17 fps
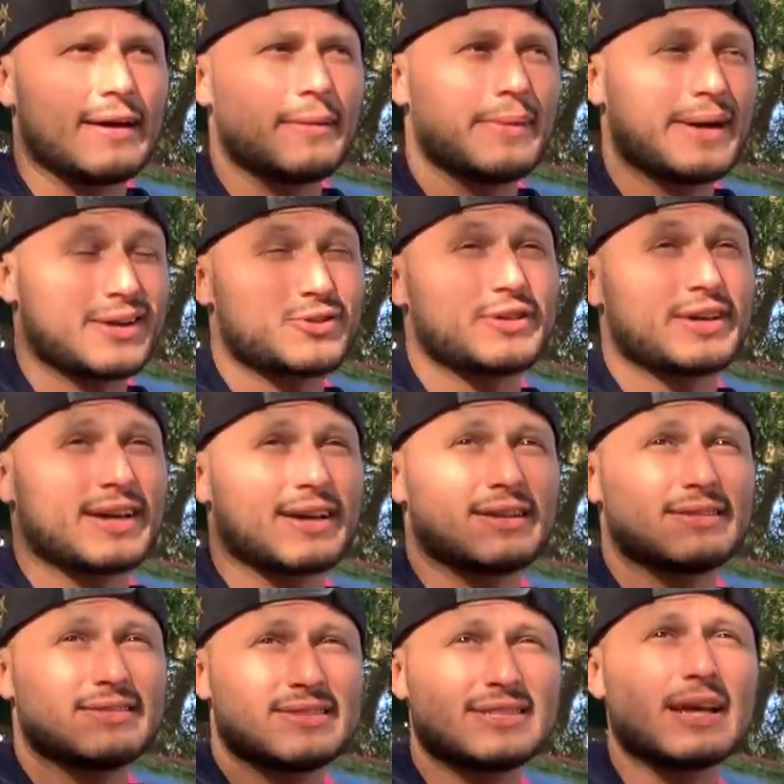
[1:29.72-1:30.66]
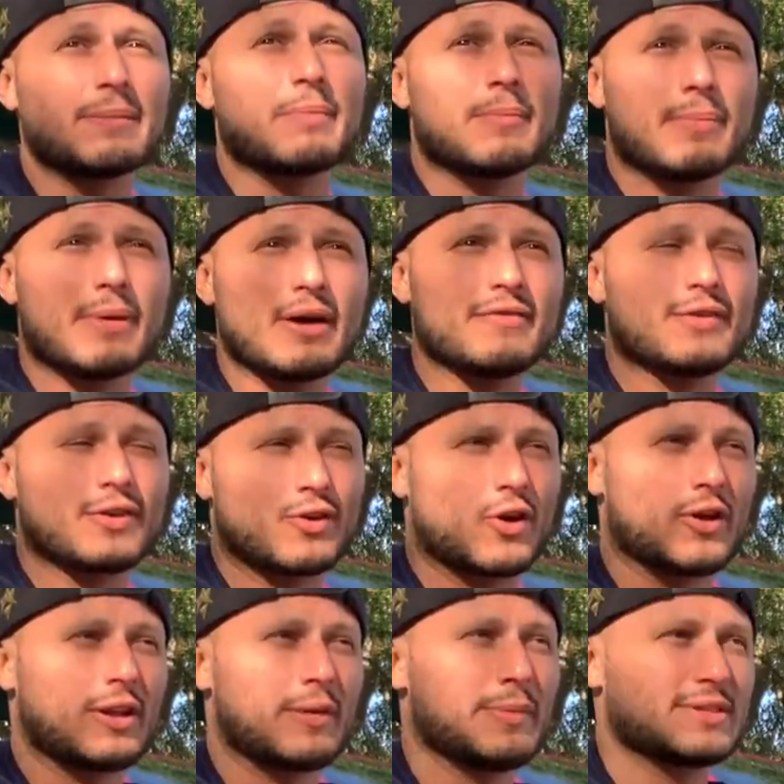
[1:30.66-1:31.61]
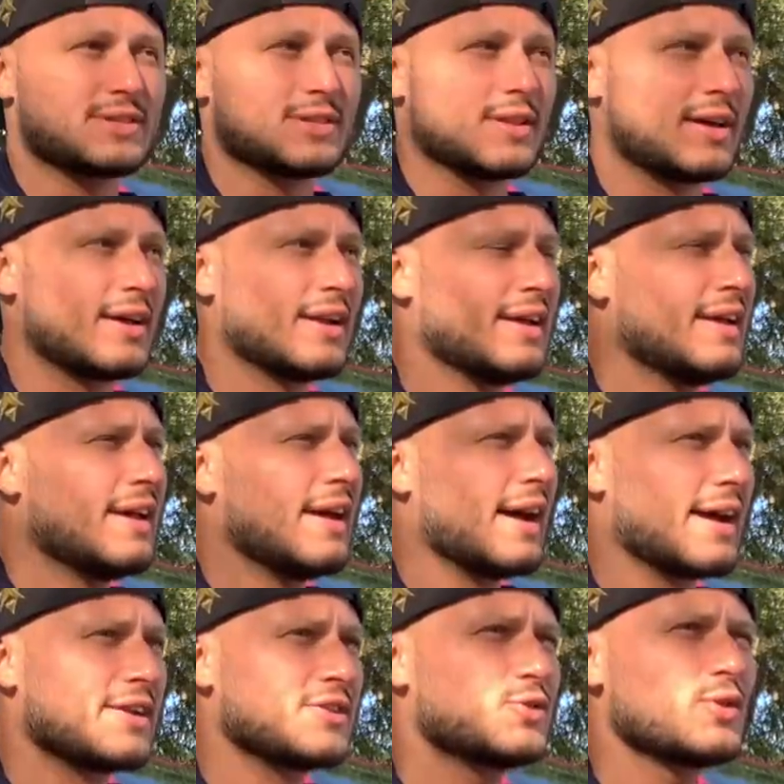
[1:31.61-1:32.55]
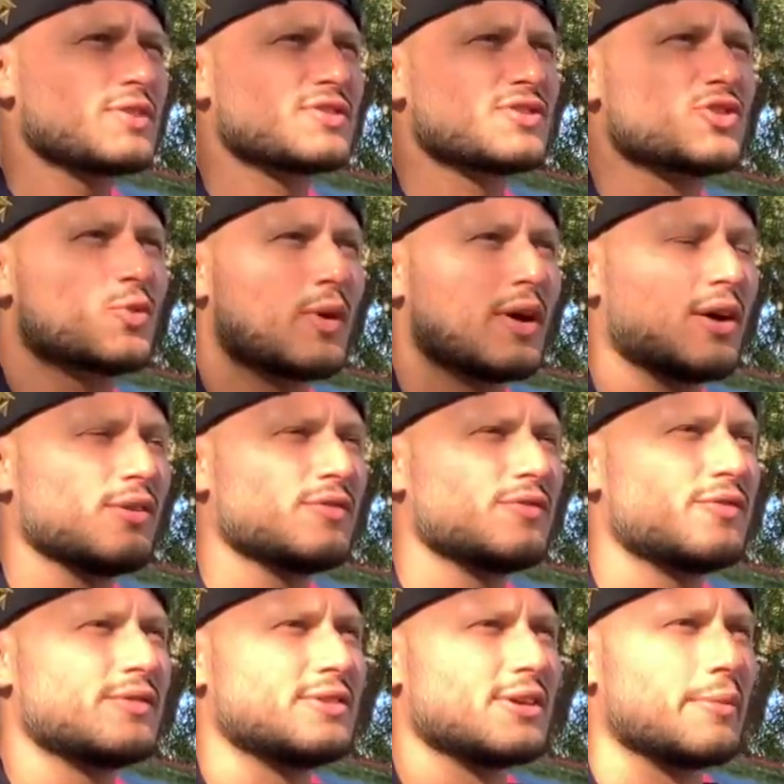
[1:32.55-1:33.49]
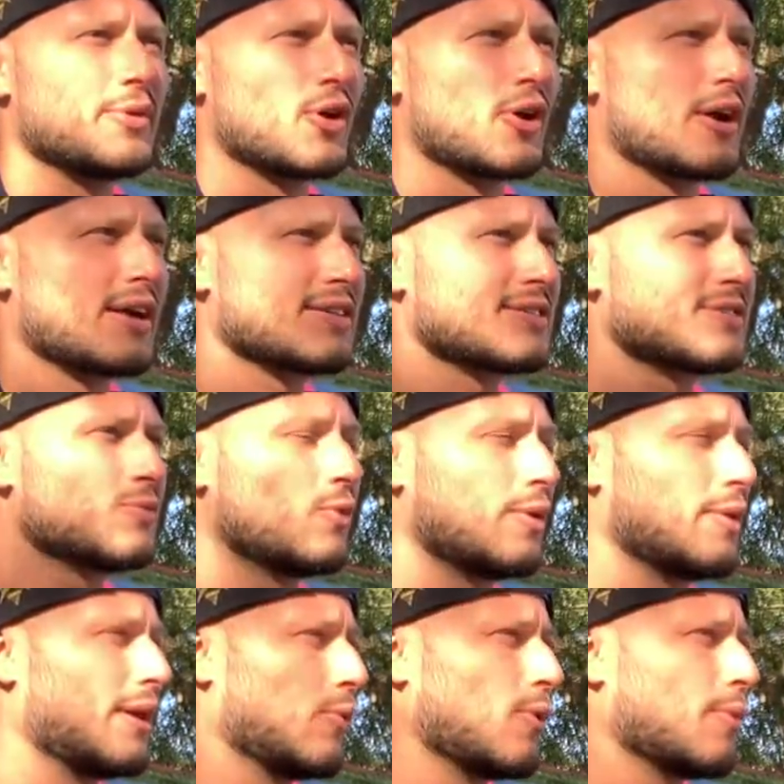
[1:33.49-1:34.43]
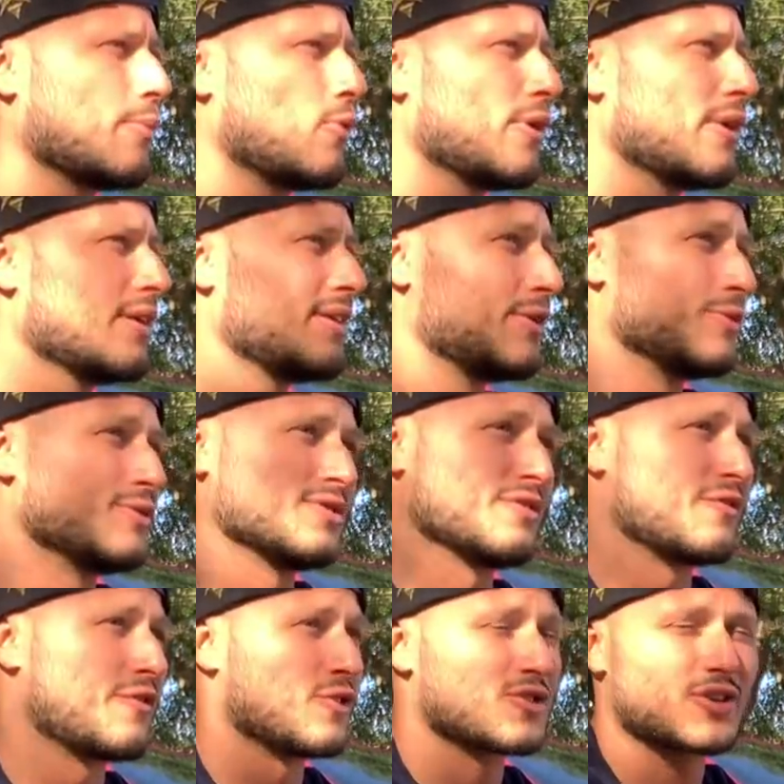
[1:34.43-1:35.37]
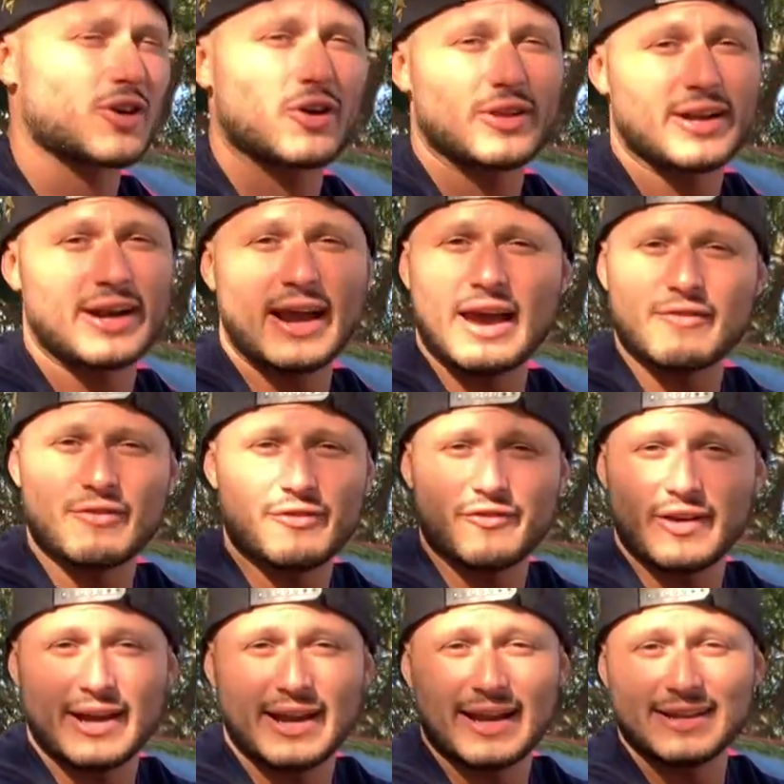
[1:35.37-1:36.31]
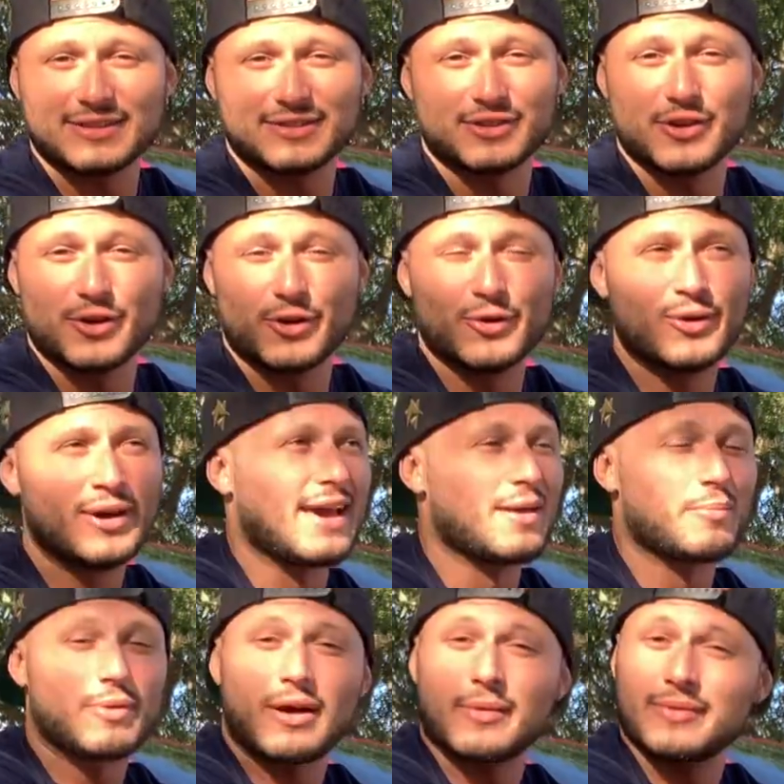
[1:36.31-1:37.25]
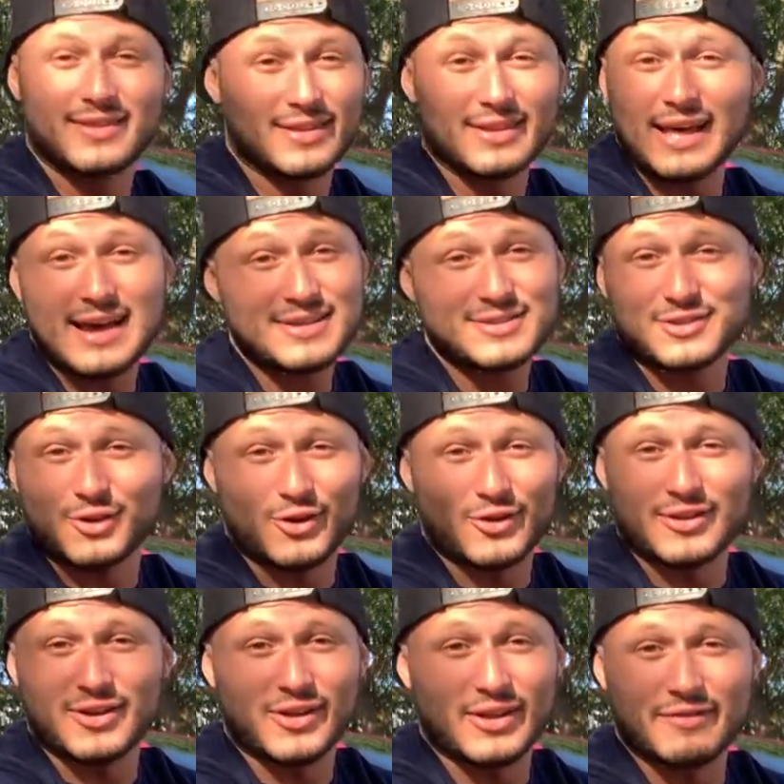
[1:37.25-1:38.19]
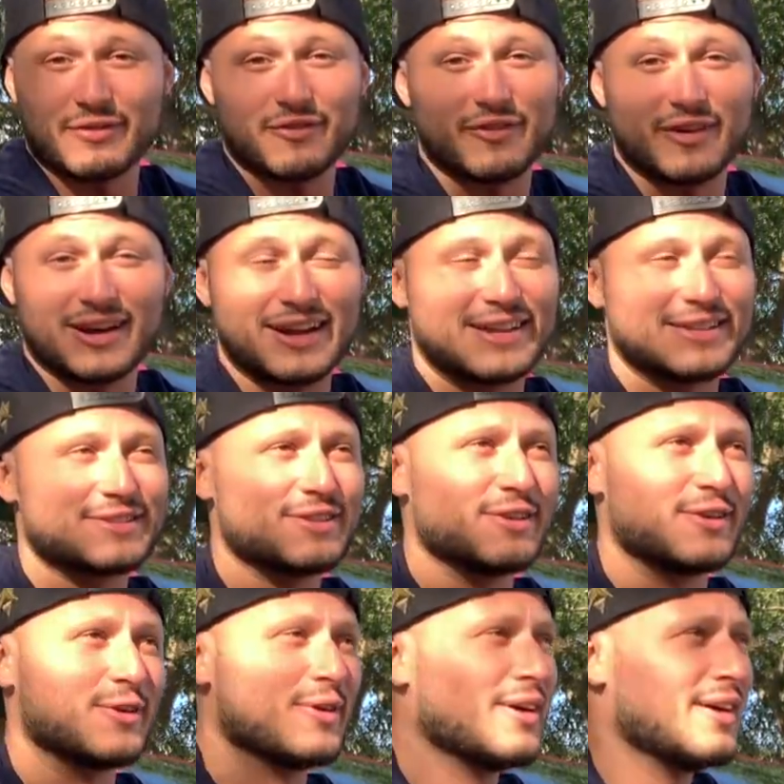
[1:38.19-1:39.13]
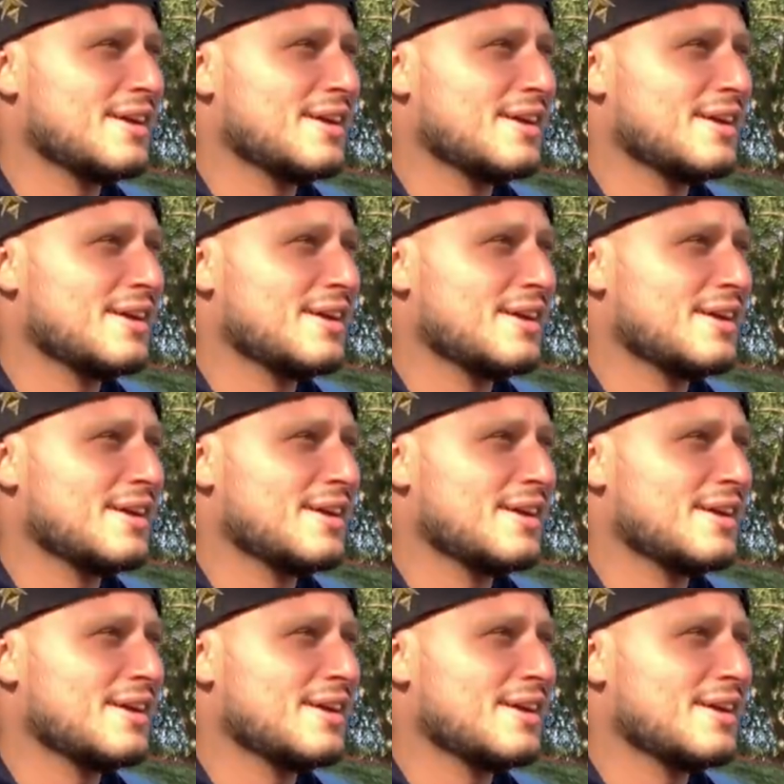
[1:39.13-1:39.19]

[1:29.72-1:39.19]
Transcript: Actually, I got a step above the car that I missed a lot. I had a 2012 WRX at one point. It was the first car that I ever financed new, and probably the last car that I'll ever finance new.